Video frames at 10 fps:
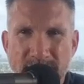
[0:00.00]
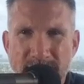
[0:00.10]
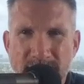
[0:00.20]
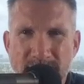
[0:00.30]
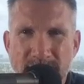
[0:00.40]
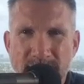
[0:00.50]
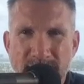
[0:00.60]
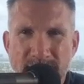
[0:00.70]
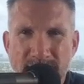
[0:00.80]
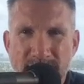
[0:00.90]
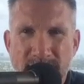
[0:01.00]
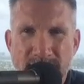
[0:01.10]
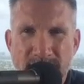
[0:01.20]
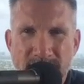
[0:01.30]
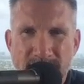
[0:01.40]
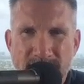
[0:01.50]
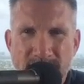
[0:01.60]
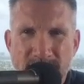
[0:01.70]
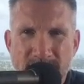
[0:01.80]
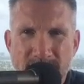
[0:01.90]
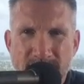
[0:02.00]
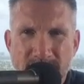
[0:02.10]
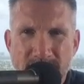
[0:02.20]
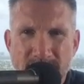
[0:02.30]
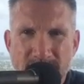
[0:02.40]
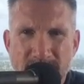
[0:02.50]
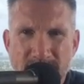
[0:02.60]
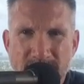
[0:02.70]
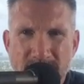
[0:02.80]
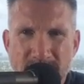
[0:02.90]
The person shown says nothing.